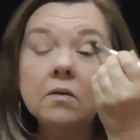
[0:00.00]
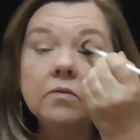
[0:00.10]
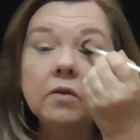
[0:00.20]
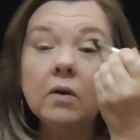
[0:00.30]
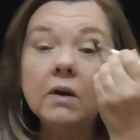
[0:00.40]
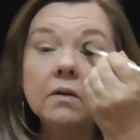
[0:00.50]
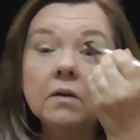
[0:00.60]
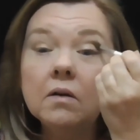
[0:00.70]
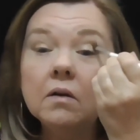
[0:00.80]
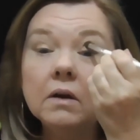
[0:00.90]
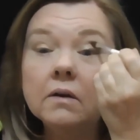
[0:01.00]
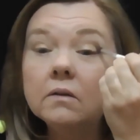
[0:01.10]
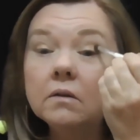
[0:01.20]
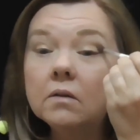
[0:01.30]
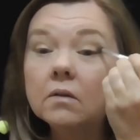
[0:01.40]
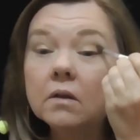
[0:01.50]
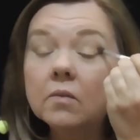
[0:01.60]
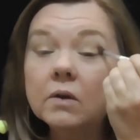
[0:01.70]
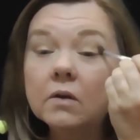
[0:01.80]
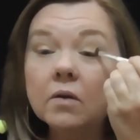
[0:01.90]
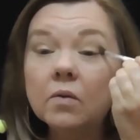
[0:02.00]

defined lines that we